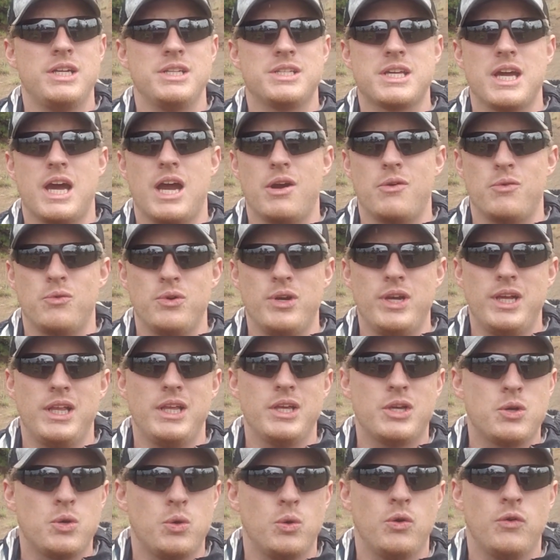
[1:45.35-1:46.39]
It's got
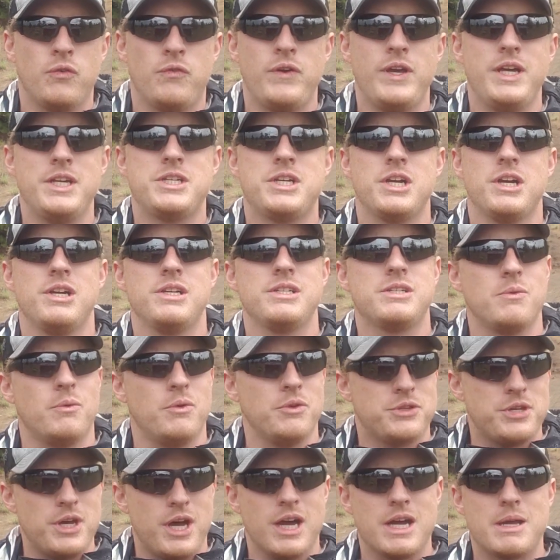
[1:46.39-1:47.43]
really cool features that we'll
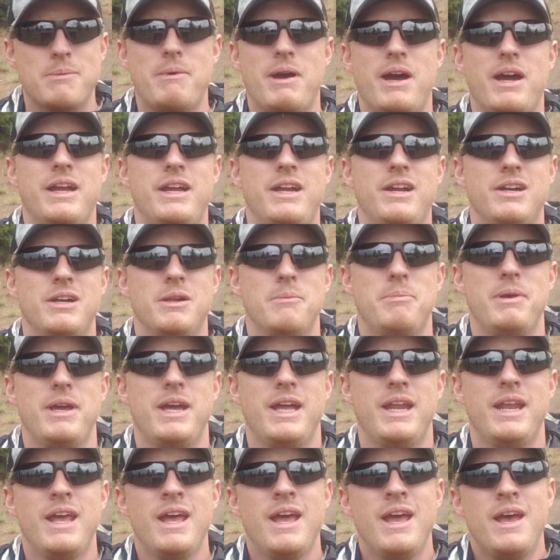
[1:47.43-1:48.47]
talk about here in a
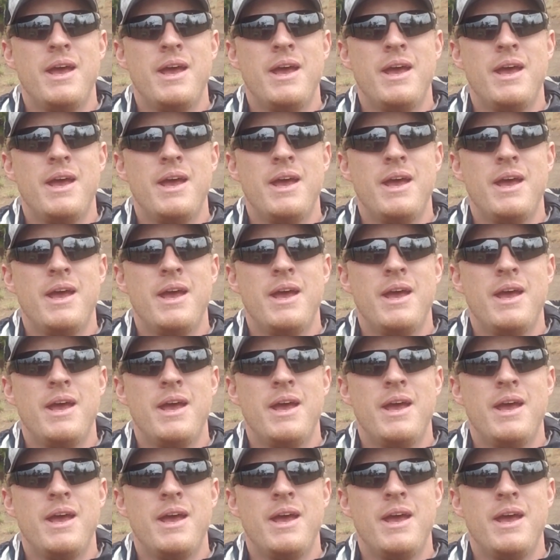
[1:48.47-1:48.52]
bit.